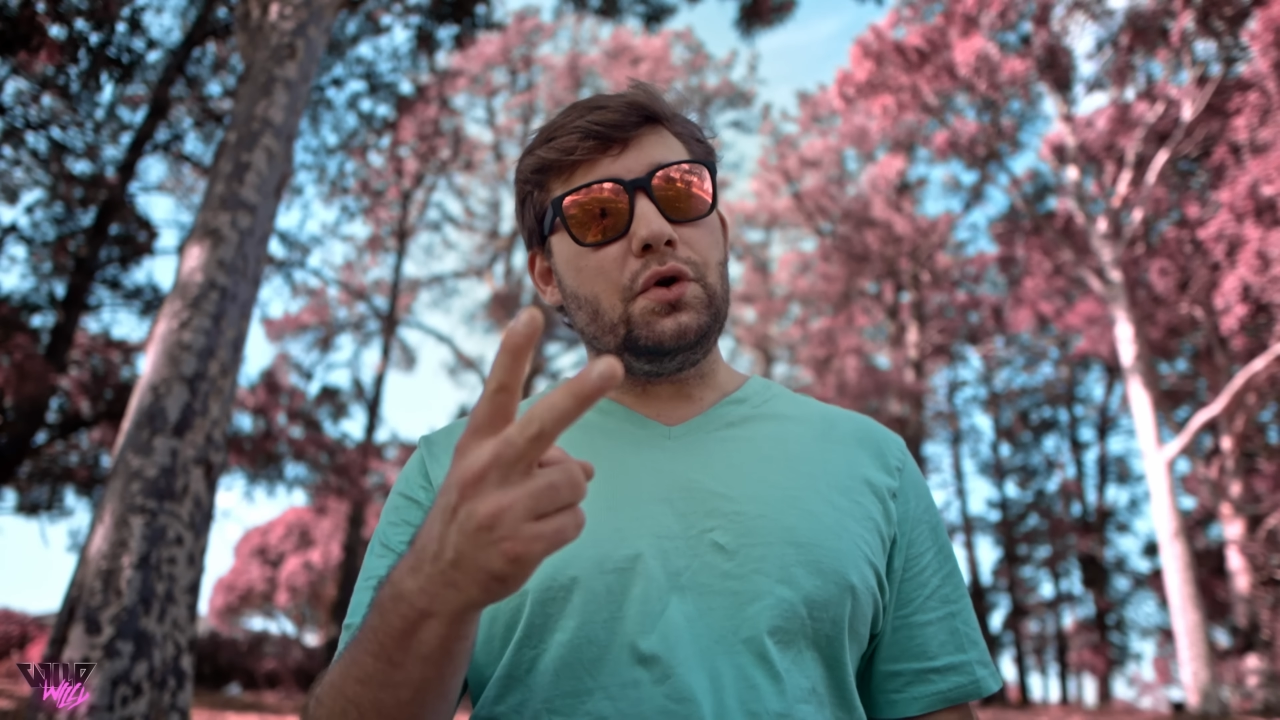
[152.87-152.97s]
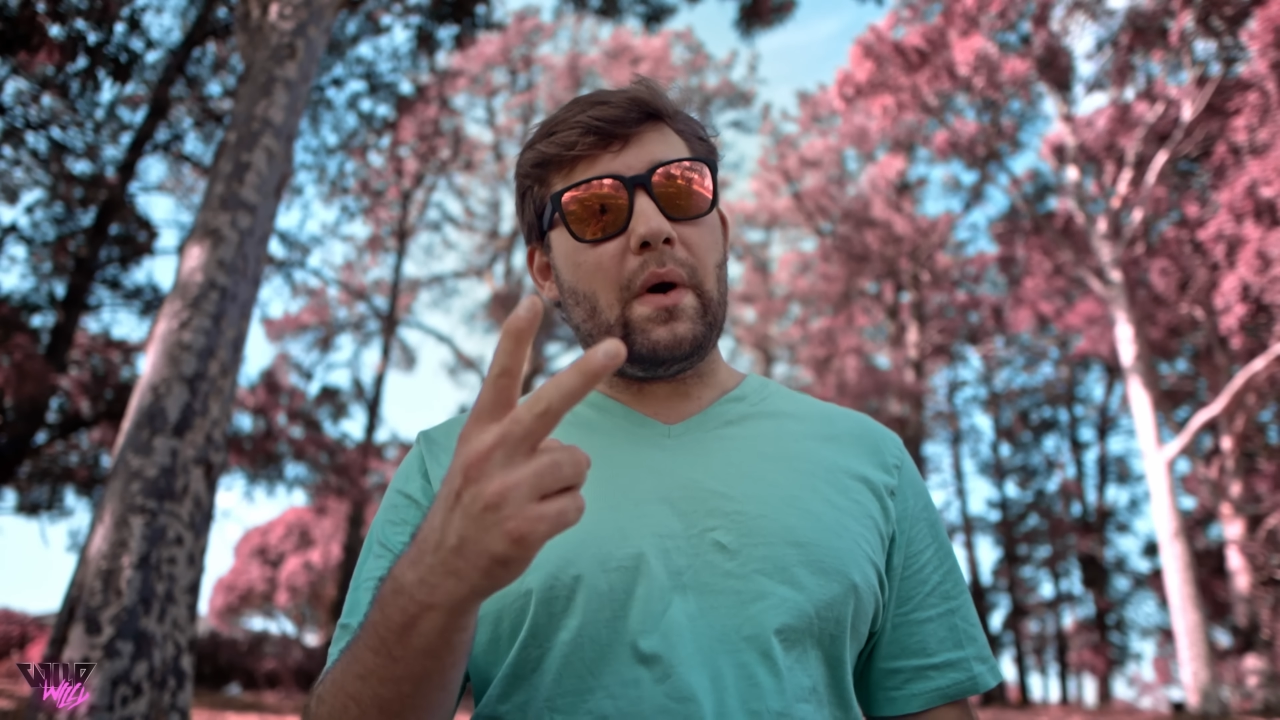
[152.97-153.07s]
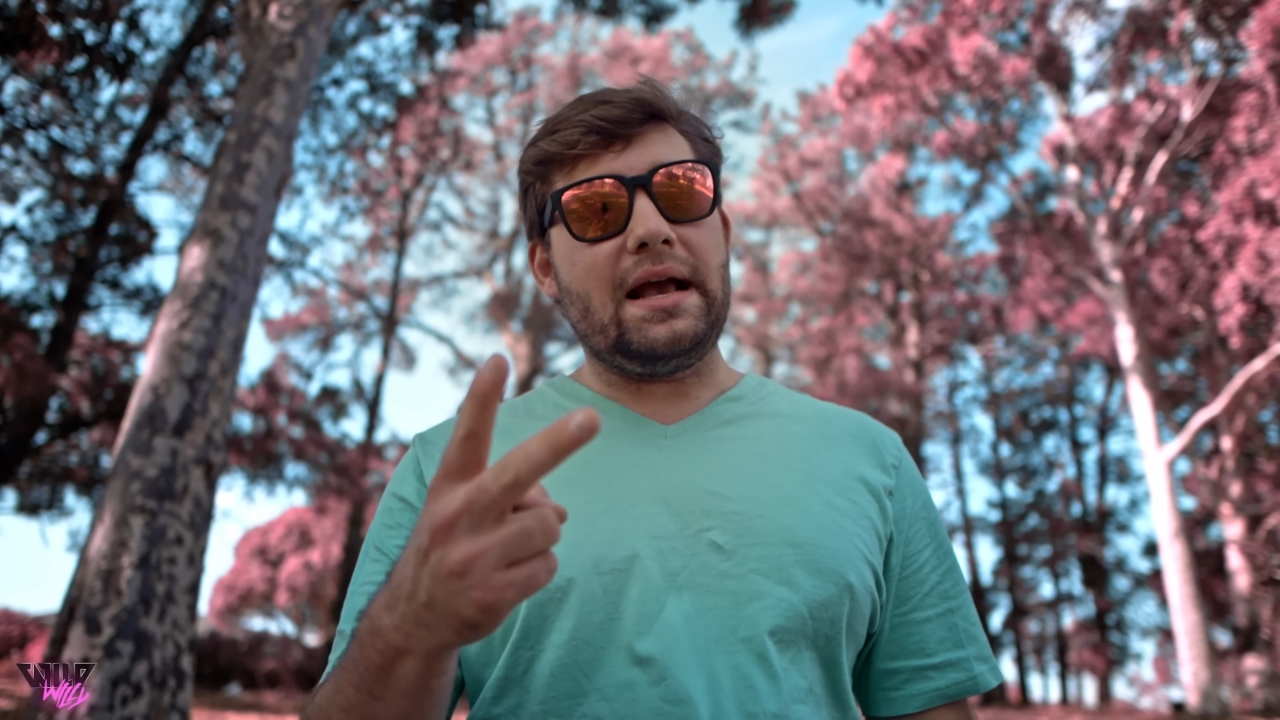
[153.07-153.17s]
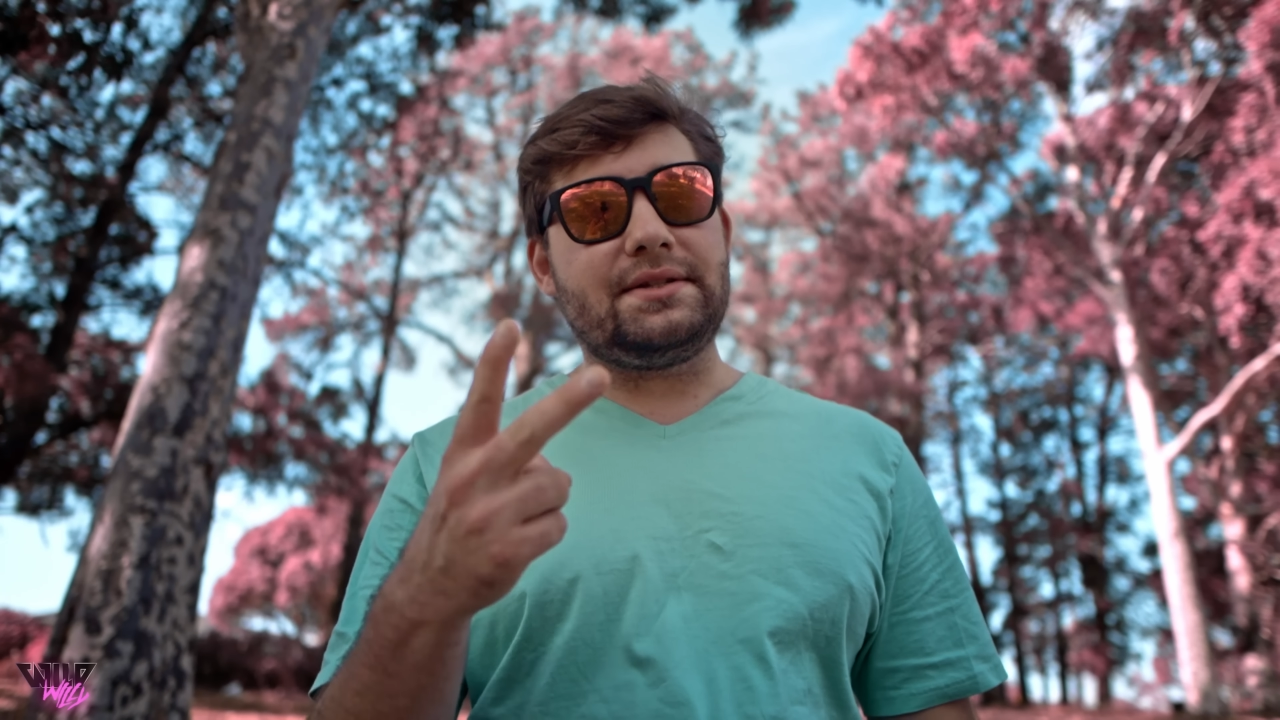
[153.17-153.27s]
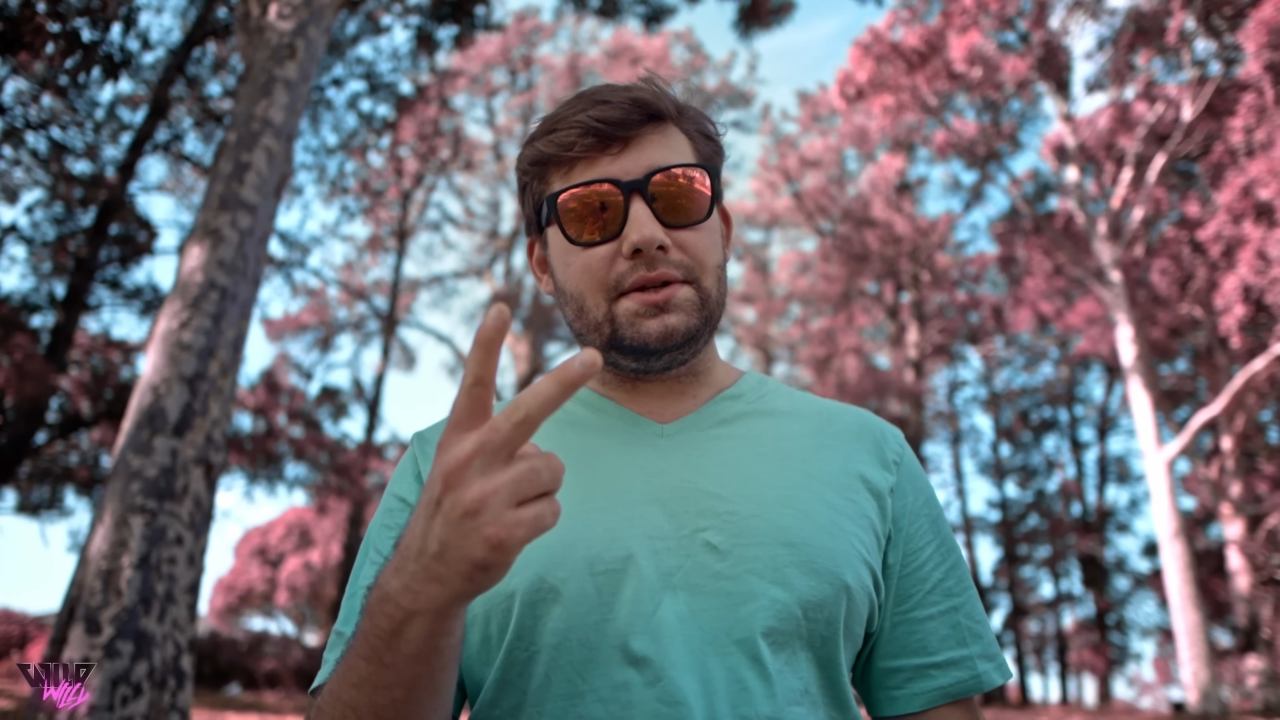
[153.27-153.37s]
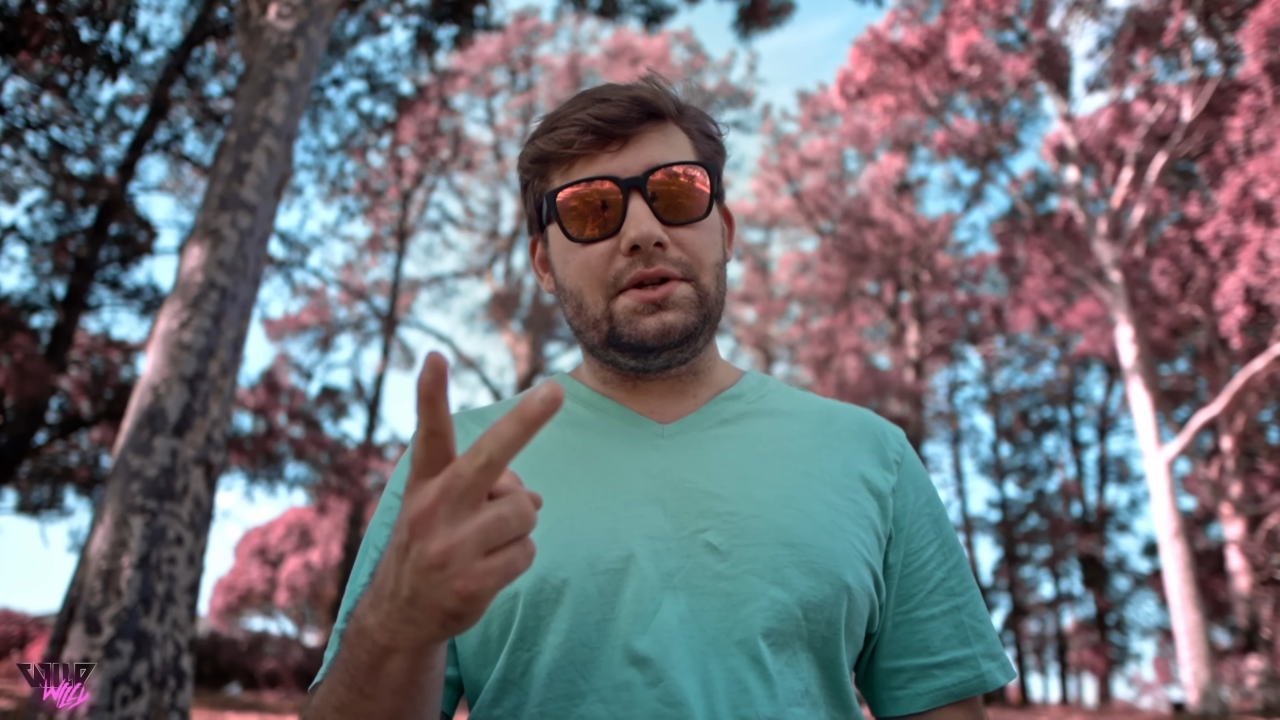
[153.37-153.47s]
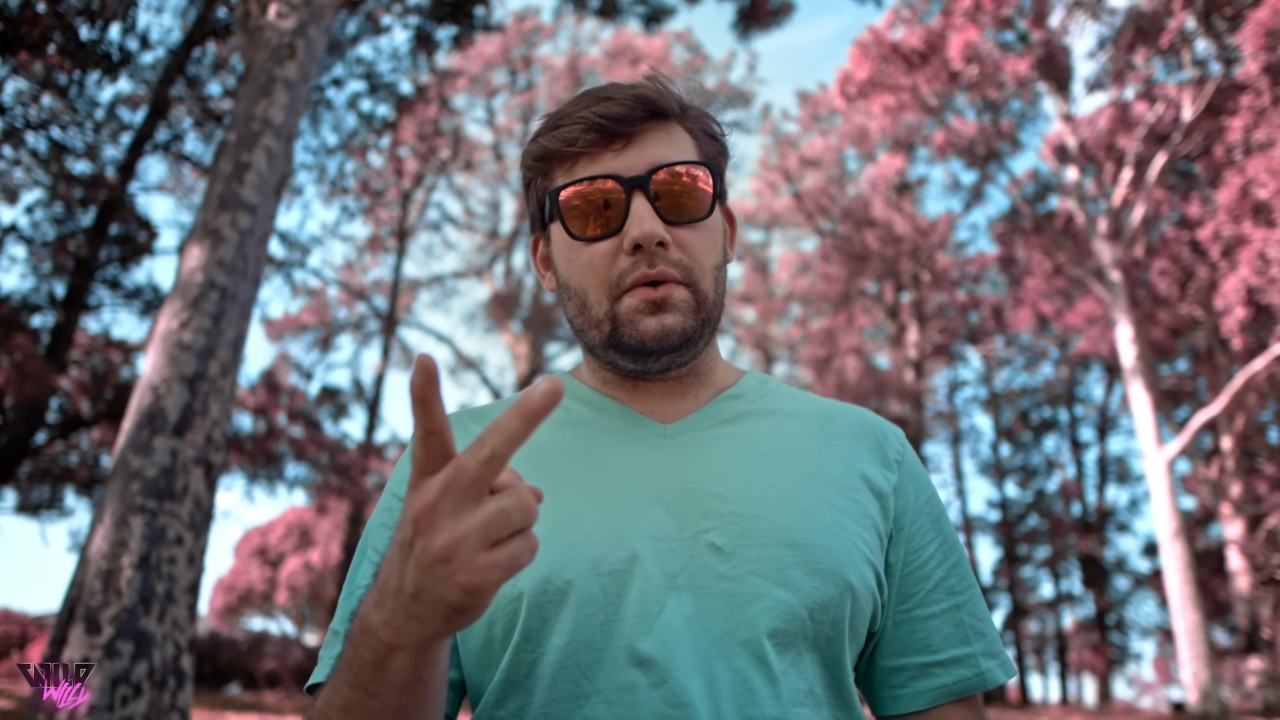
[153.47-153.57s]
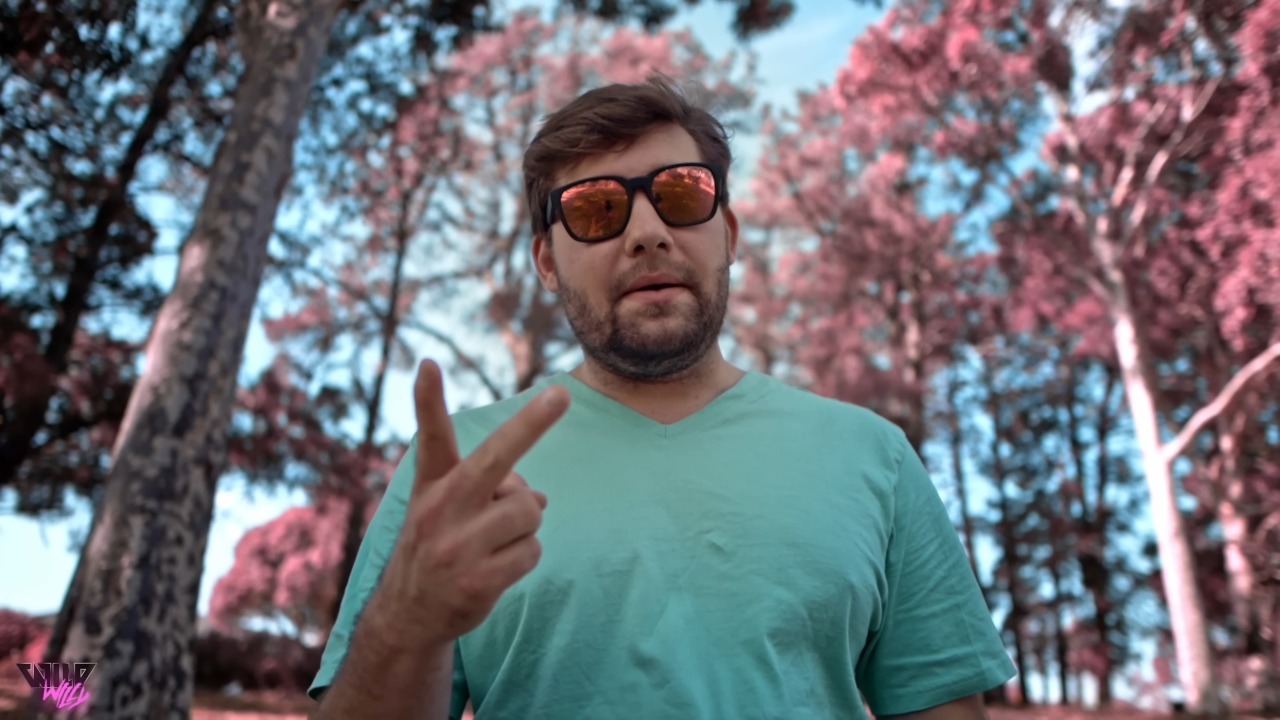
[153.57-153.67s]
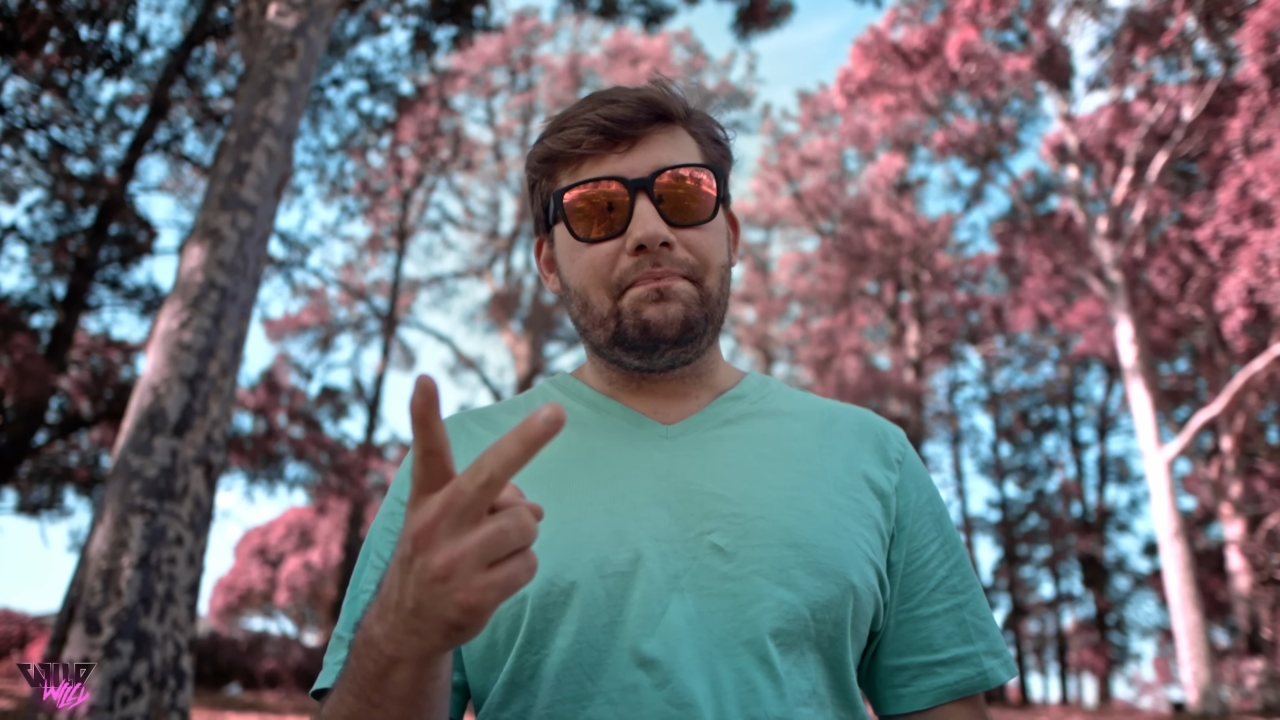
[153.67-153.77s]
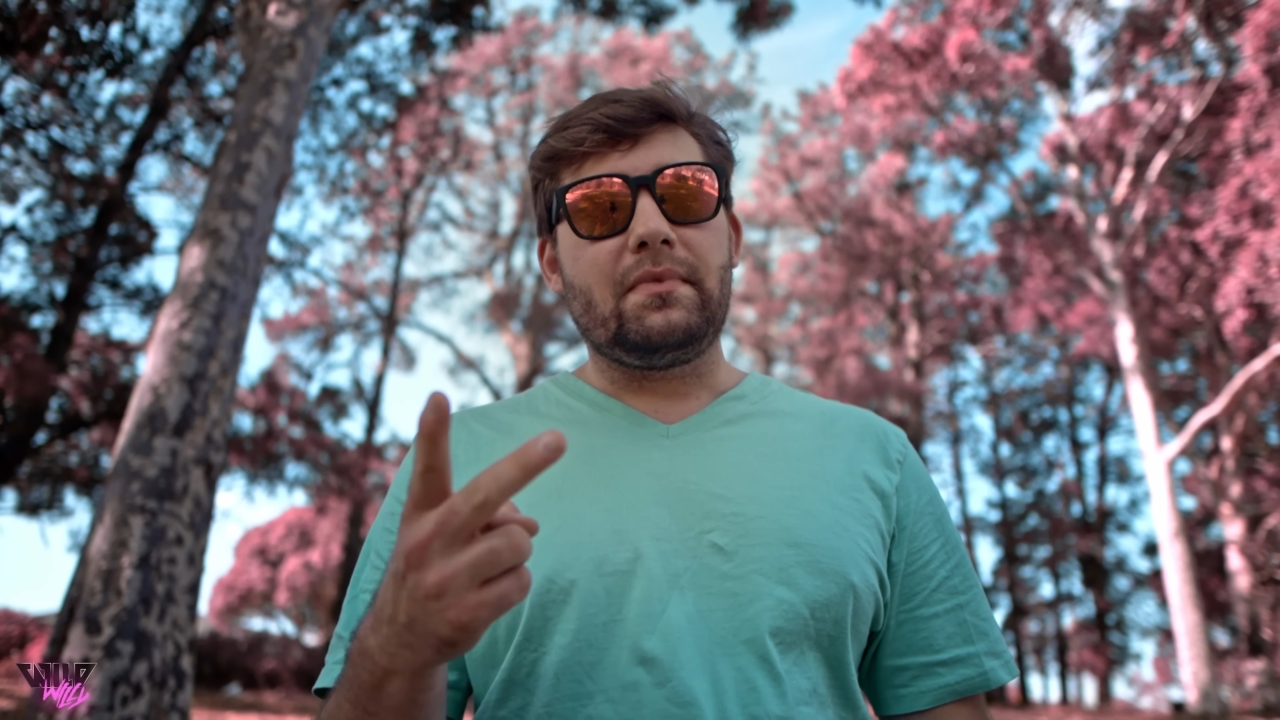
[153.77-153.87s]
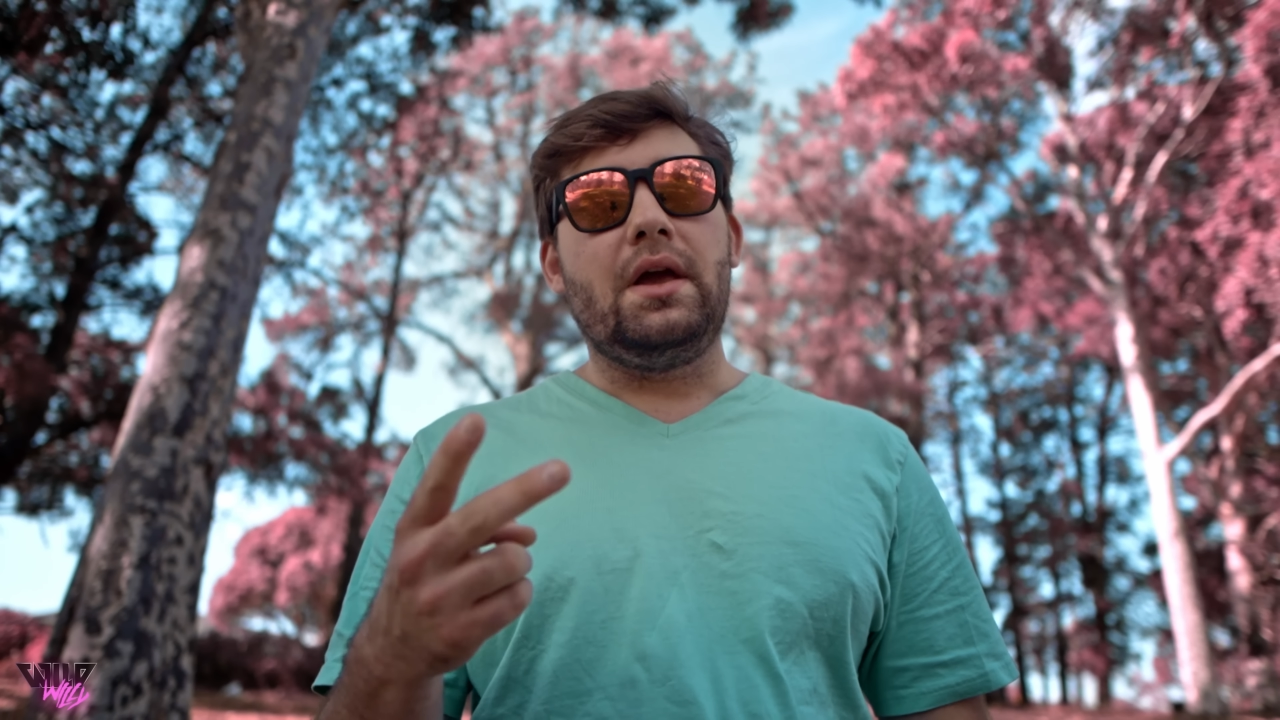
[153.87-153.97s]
ways to do it.